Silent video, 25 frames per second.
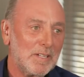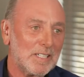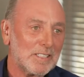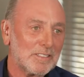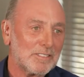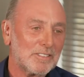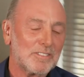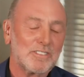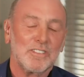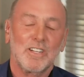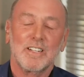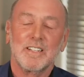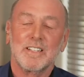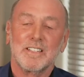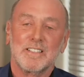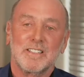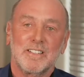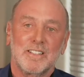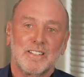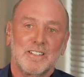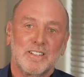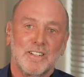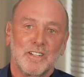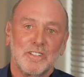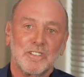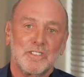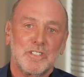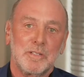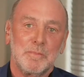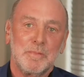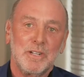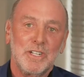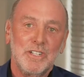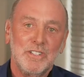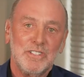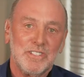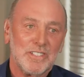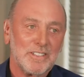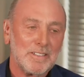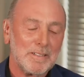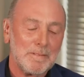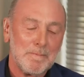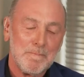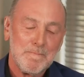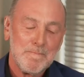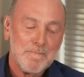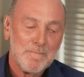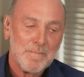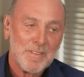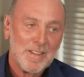solid contribution.
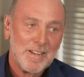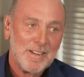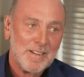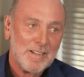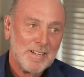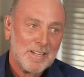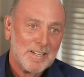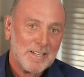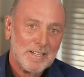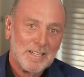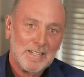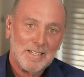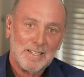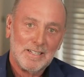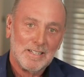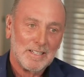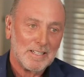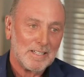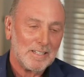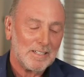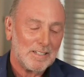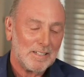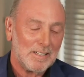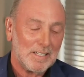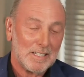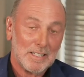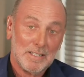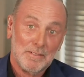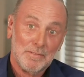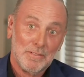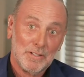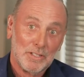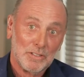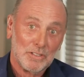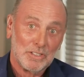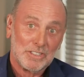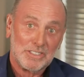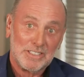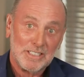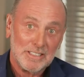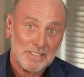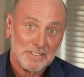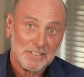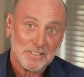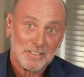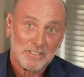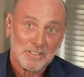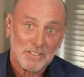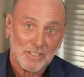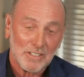I love the Lord
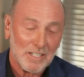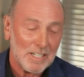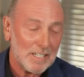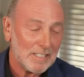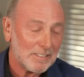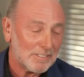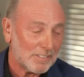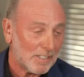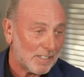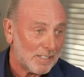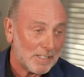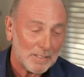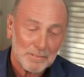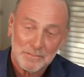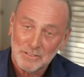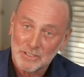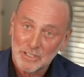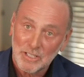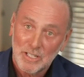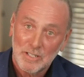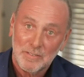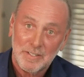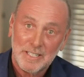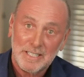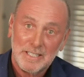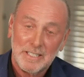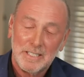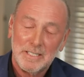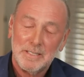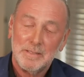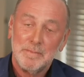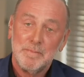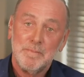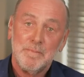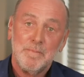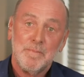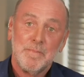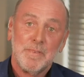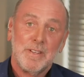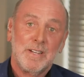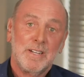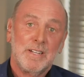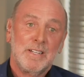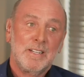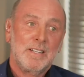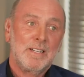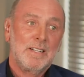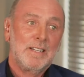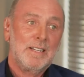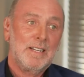Jesus Christ. I love serving him.
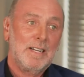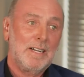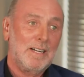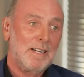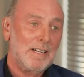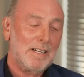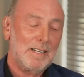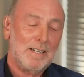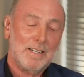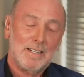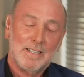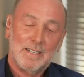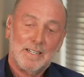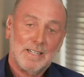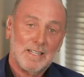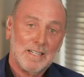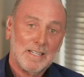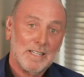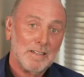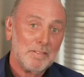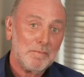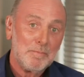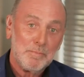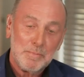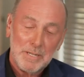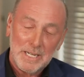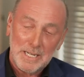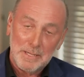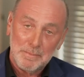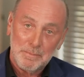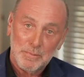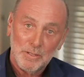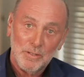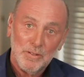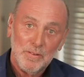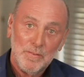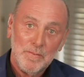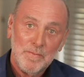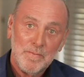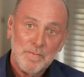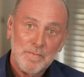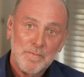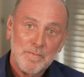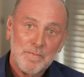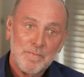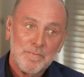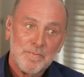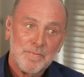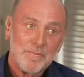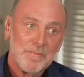I love people.
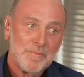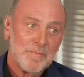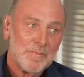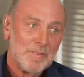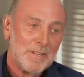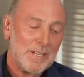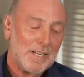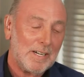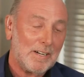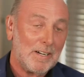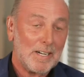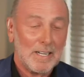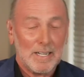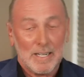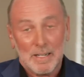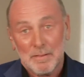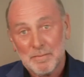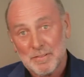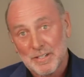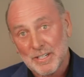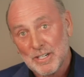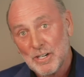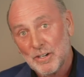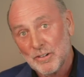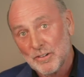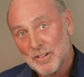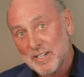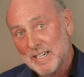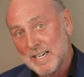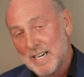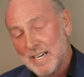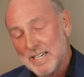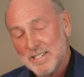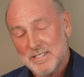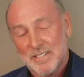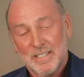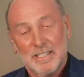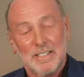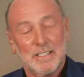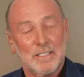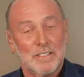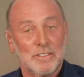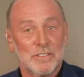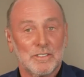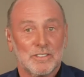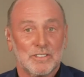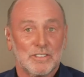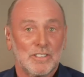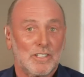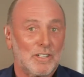I love the congregation at
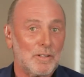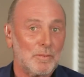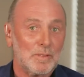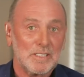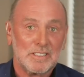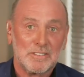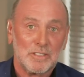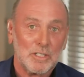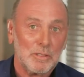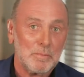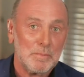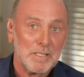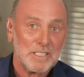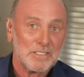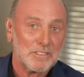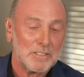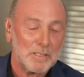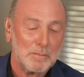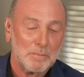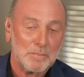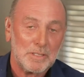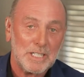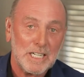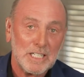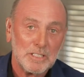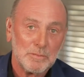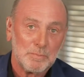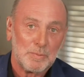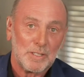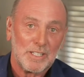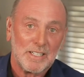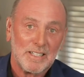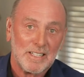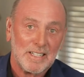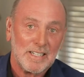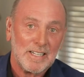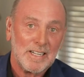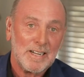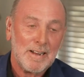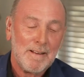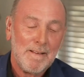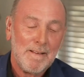Hillsong. We still miss them desperately.